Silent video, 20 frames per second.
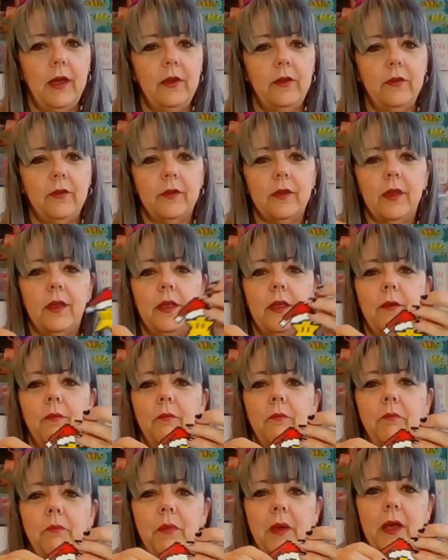I just gotta
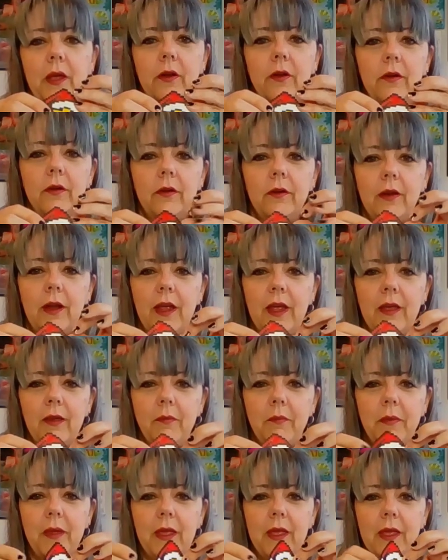get better
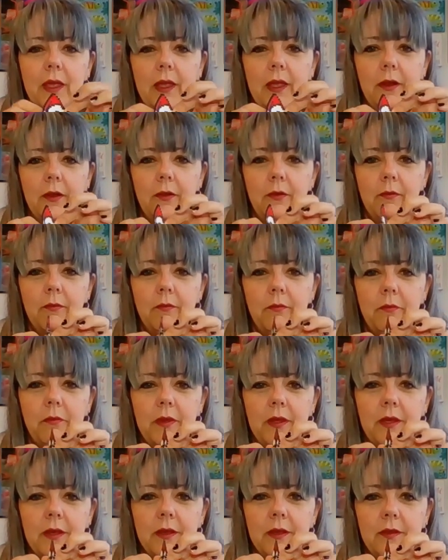at making them
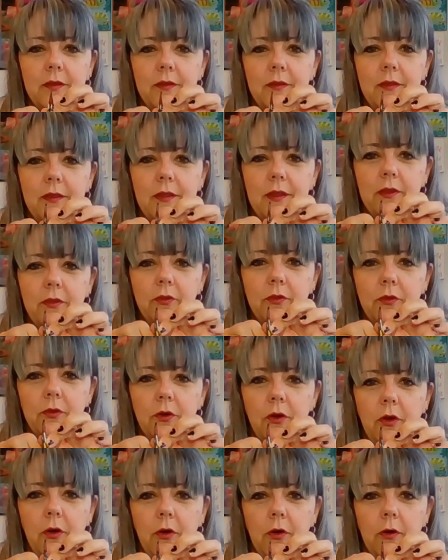because these
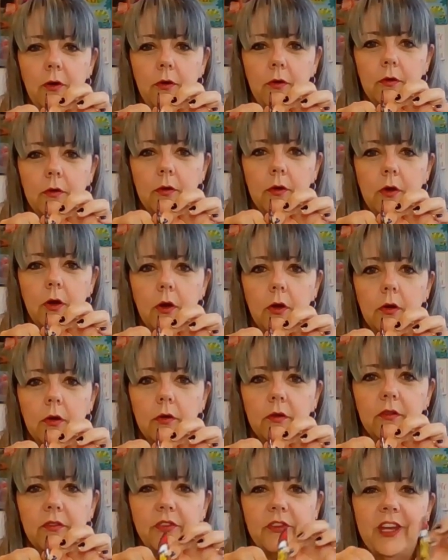are all
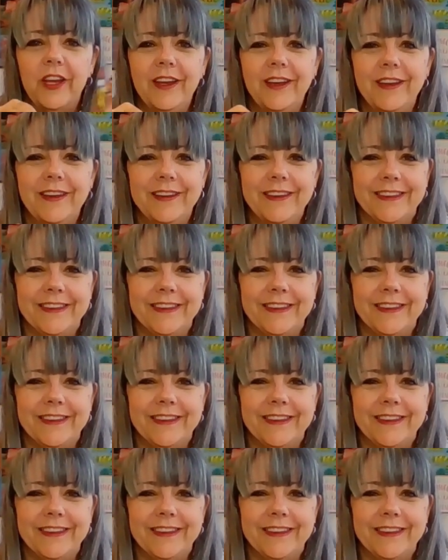curved.